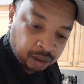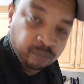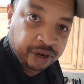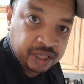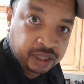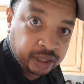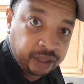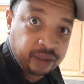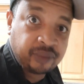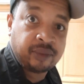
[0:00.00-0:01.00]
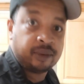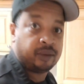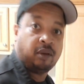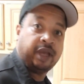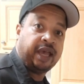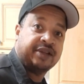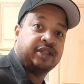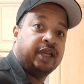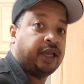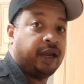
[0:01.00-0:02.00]
Come bring your kids. Gonna get
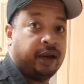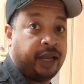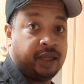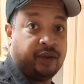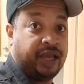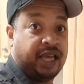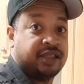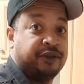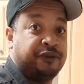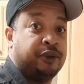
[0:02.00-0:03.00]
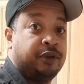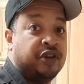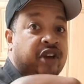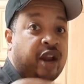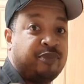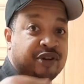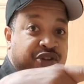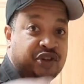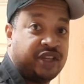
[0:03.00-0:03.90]
excellent care and they're gonna get excellent food because you got a personal